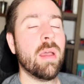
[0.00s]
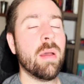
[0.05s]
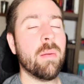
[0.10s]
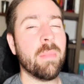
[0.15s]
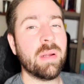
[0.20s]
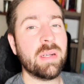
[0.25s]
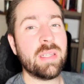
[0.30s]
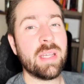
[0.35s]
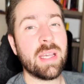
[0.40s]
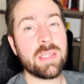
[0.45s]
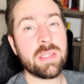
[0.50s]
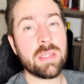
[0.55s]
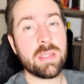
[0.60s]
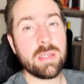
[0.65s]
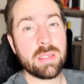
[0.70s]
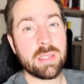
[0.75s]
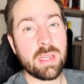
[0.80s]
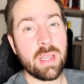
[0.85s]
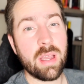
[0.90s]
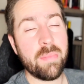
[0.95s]
My
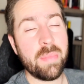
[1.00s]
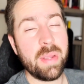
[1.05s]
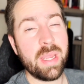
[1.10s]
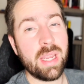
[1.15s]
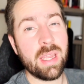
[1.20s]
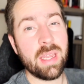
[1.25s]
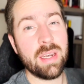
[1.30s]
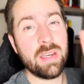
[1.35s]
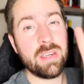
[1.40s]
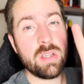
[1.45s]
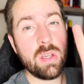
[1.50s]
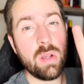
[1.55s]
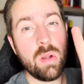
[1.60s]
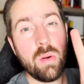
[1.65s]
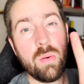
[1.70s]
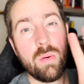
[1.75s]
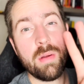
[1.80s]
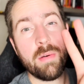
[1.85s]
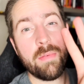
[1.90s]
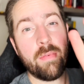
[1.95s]
Tesla's coming in
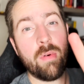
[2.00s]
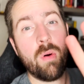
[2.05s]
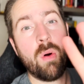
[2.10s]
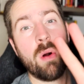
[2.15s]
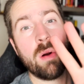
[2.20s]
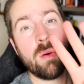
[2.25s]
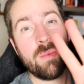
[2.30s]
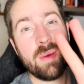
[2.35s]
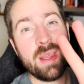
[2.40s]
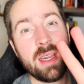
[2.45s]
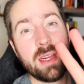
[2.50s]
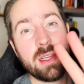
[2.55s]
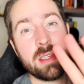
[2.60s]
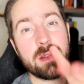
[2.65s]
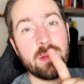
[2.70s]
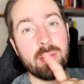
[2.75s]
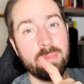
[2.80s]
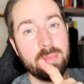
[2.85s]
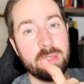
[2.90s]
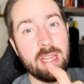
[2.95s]
2 to 4 weeks
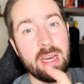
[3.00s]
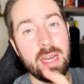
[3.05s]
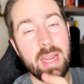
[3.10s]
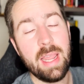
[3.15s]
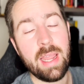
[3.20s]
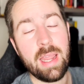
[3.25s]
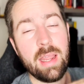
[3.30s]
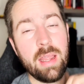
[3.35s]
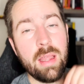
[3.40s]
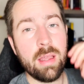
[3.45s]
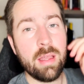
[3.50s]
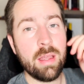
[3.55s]
from today,